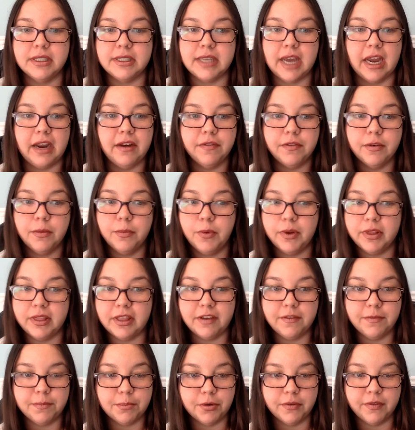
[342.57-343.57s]
aside from
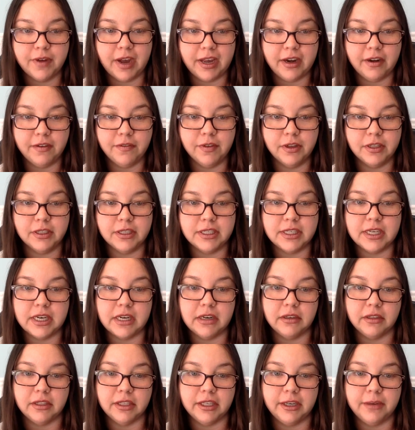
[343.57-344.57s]
what they've provided
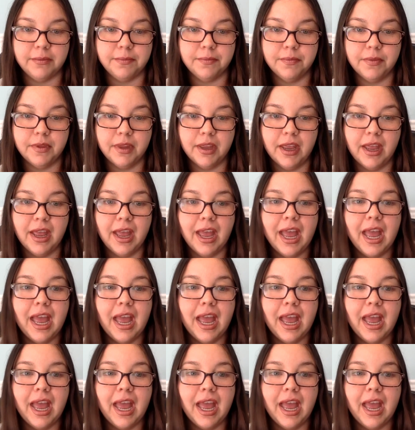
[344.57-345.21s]
voluntarily.